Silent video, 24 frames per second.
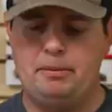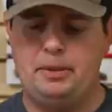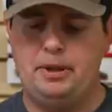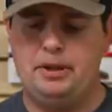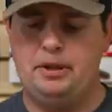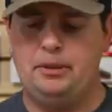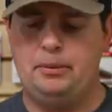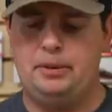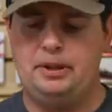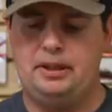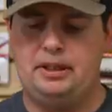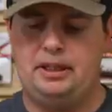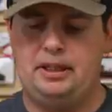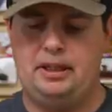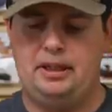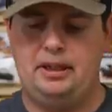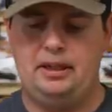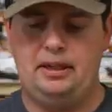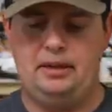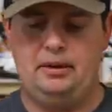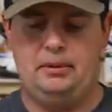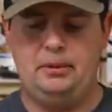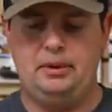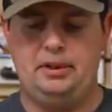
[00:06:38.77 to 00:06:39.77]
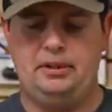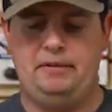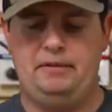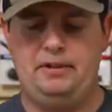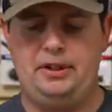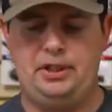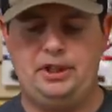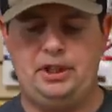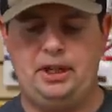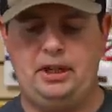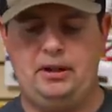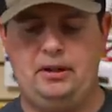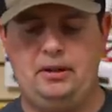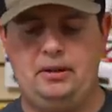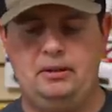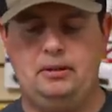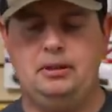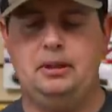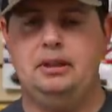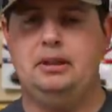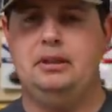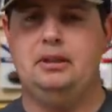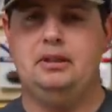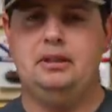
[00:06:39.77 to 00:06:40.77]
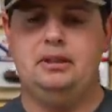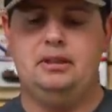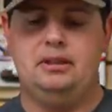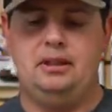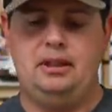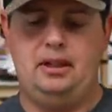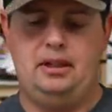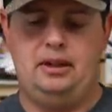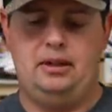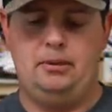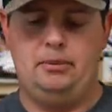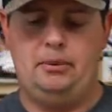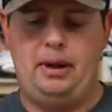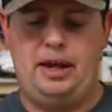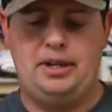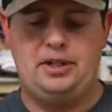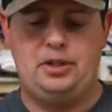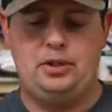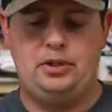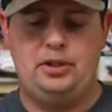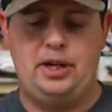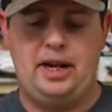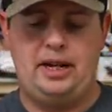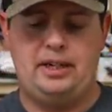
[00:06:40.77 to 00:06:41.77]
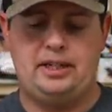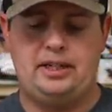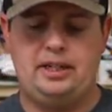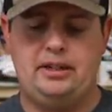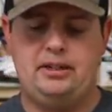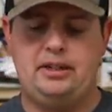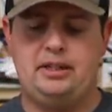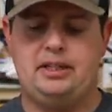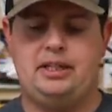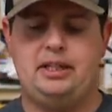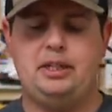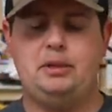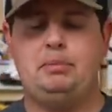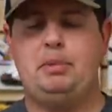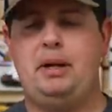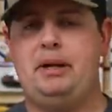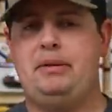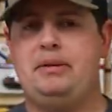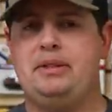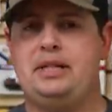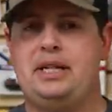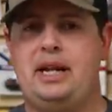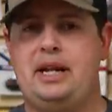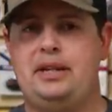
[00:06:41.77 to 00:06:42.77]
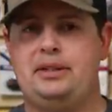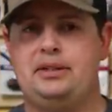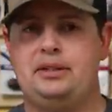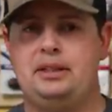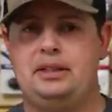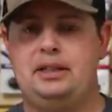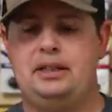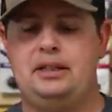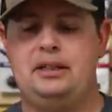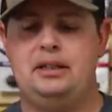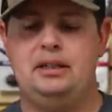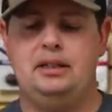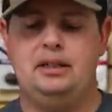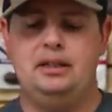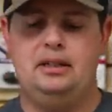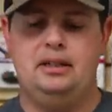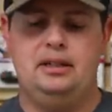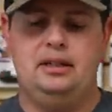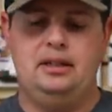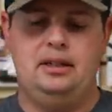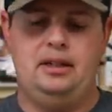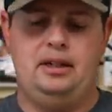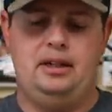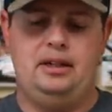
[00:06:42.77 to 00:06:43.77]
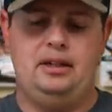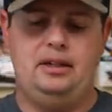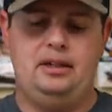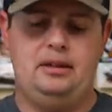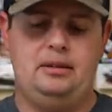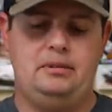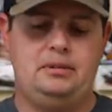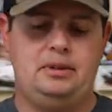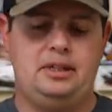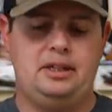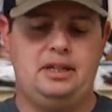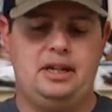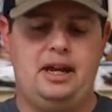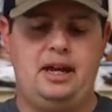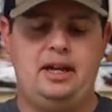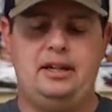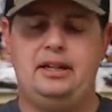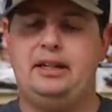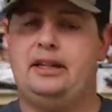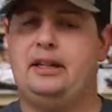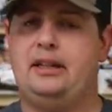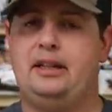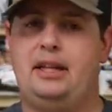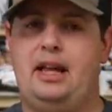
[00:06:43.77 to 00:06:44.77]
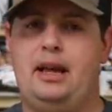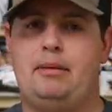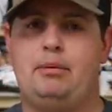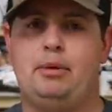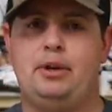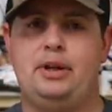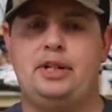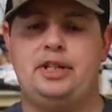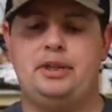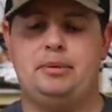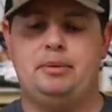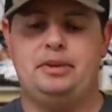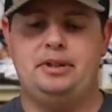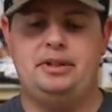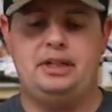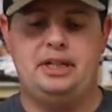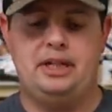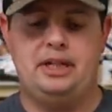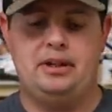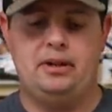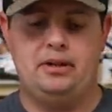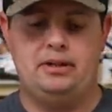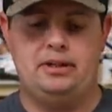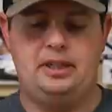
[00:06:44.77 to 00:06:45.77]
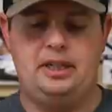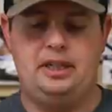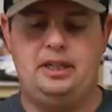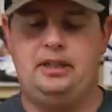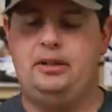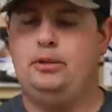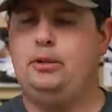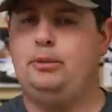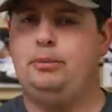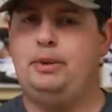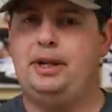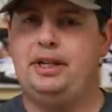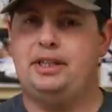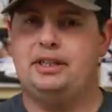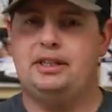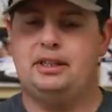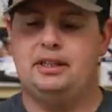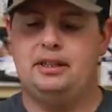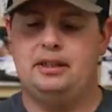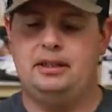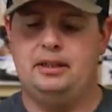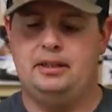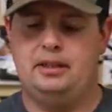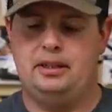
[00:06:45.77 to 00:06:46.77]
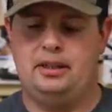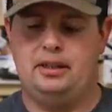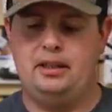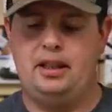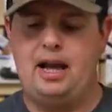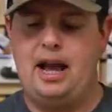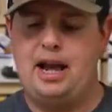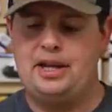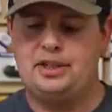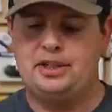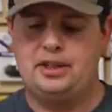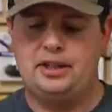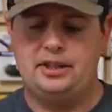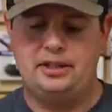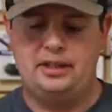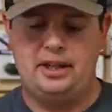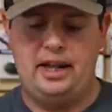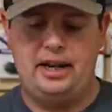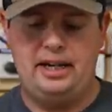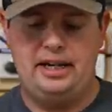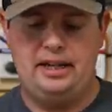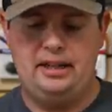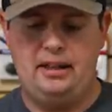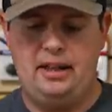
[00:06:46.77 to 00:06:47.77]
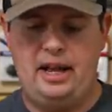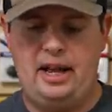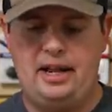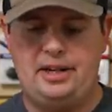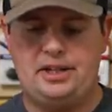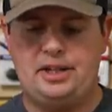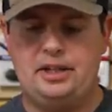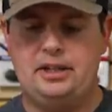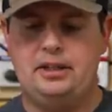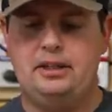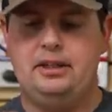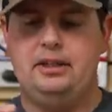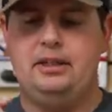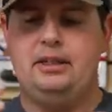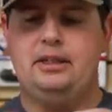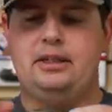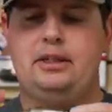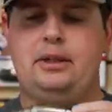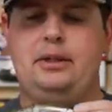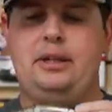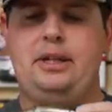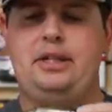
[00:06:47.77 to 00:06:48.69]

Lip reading: familiar with the Fish Arrow Riser Jack series, this bait was actually designed in collaboration with DRT, who makes the Clash and the Tiny Clash. So